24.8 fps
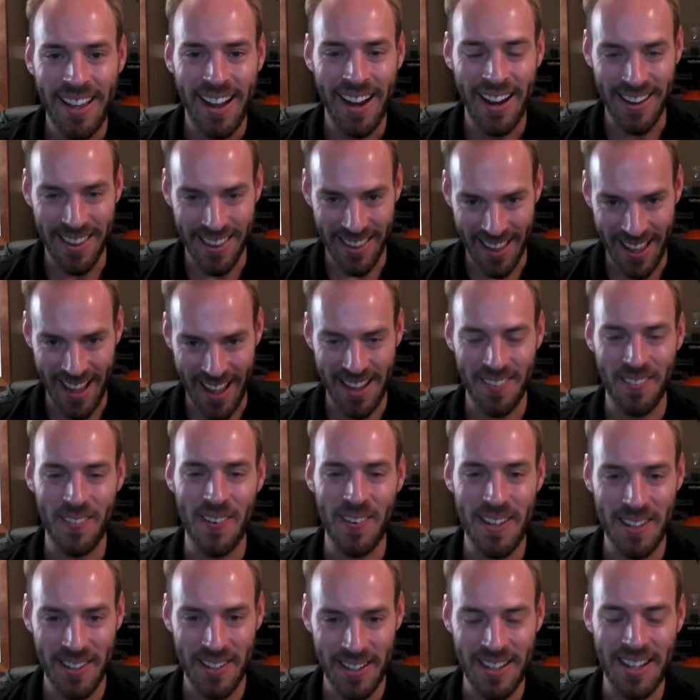And then
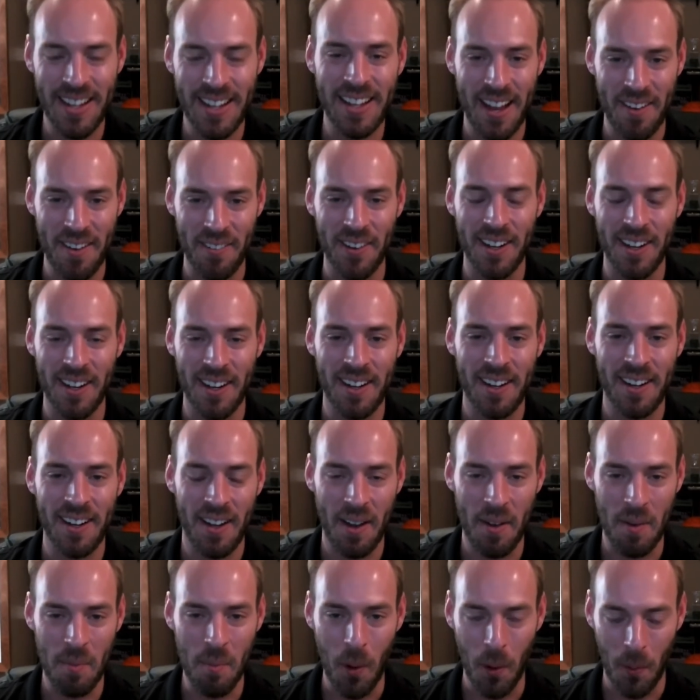when you give her
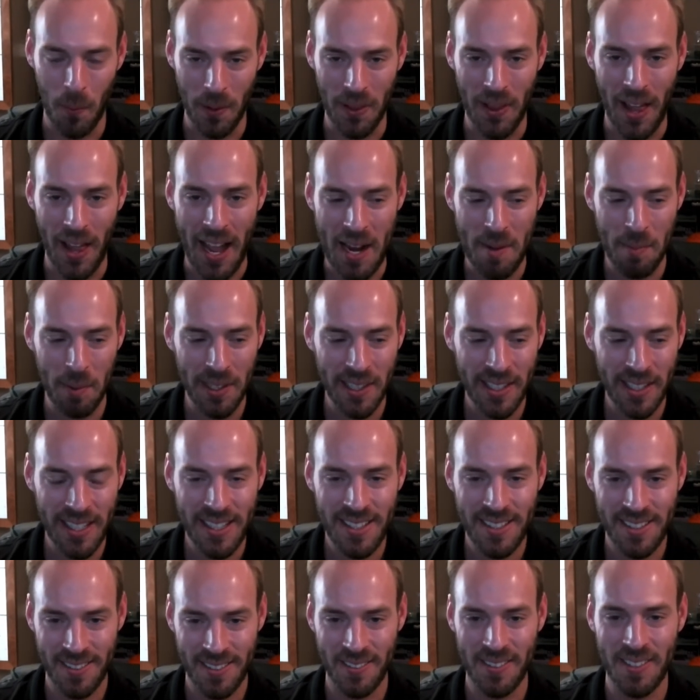a more reliable
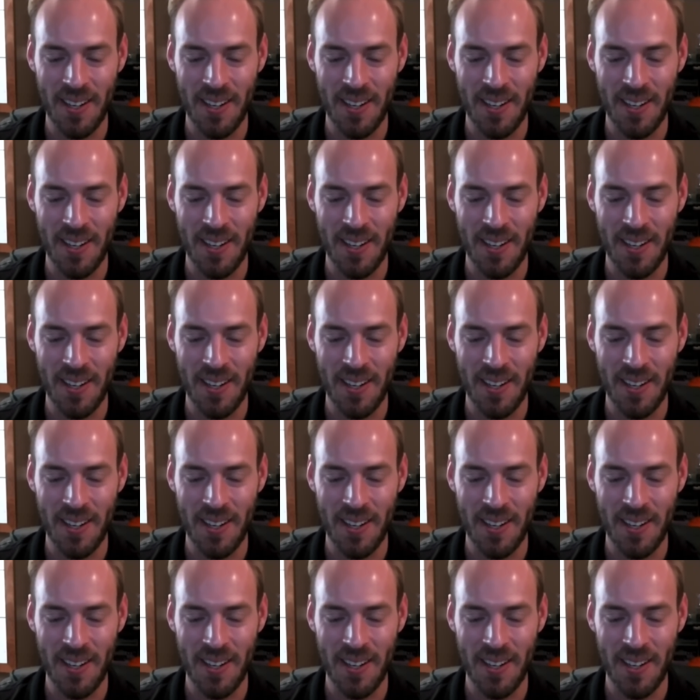list,